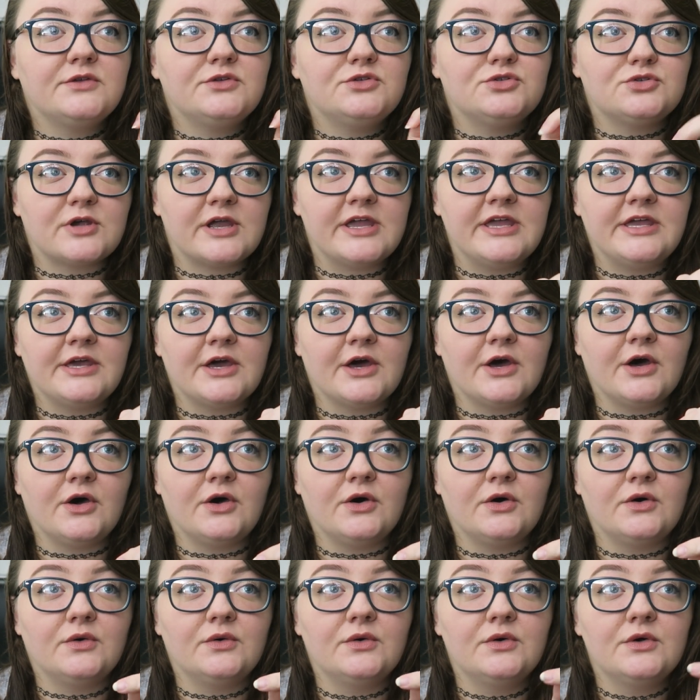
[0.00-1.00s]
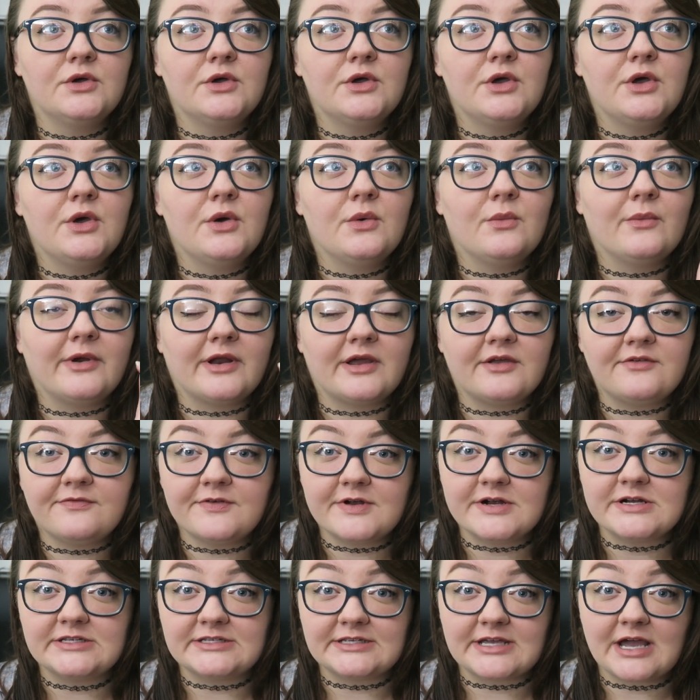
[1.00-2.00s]
Draco when I
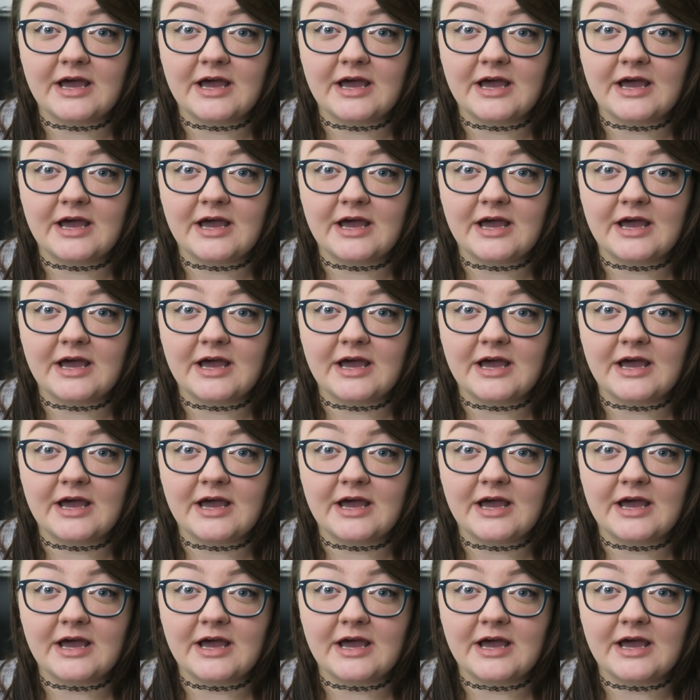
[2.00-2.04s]
first